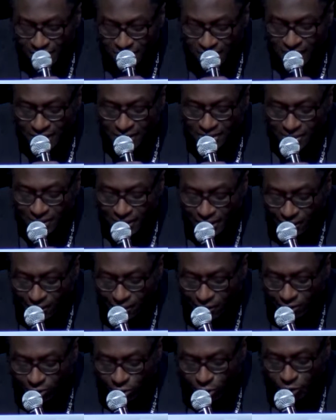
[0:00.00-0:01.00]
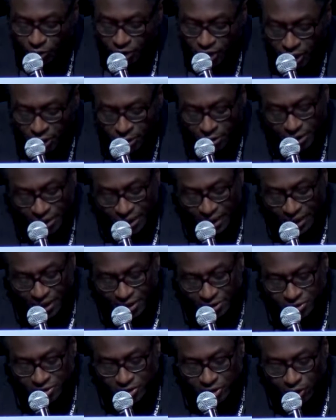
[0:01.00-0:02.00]
takes little or no
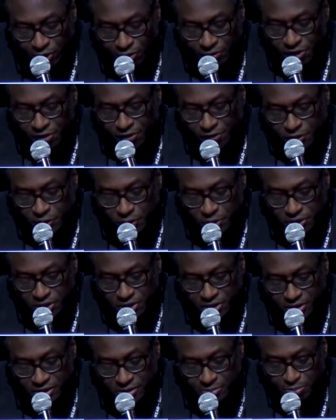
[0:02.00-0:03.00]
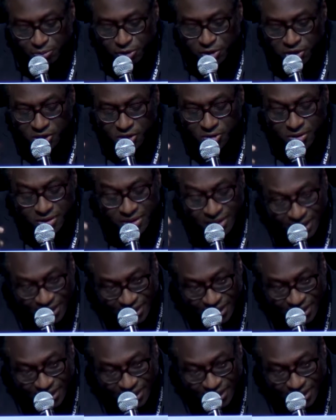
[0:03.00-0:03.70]
account of the futures produced